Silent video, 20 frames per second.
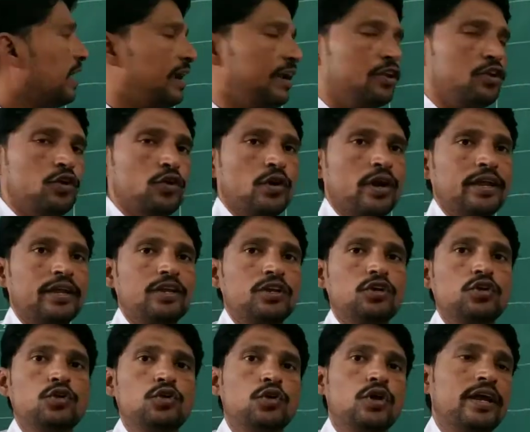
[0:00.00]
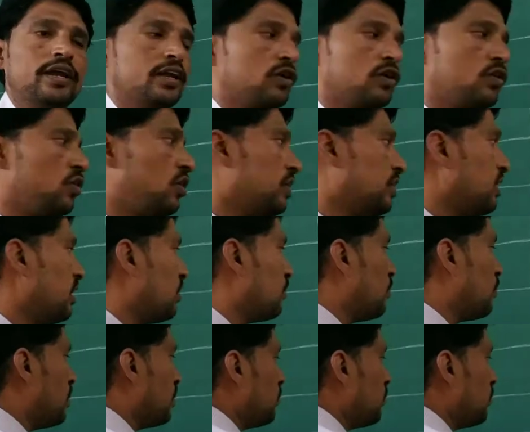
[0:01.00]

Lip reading: and ui equal here